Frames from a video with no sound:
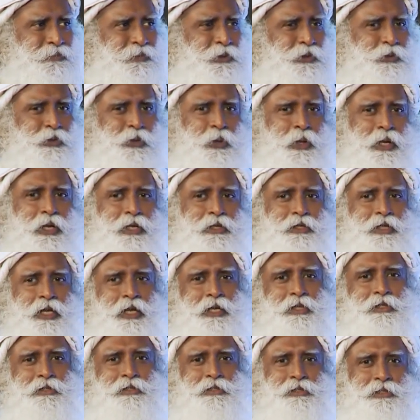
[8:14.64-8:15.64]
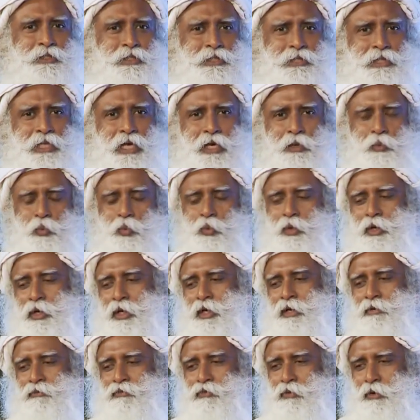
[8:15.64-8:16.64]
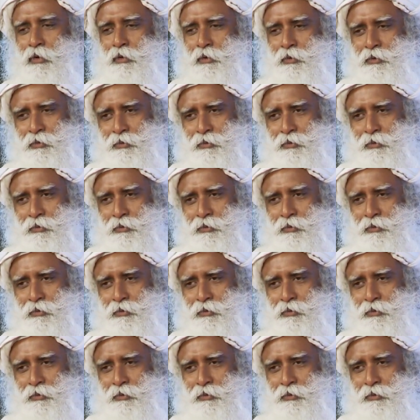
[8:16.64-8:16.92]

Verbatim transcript: Your intelligence is not working for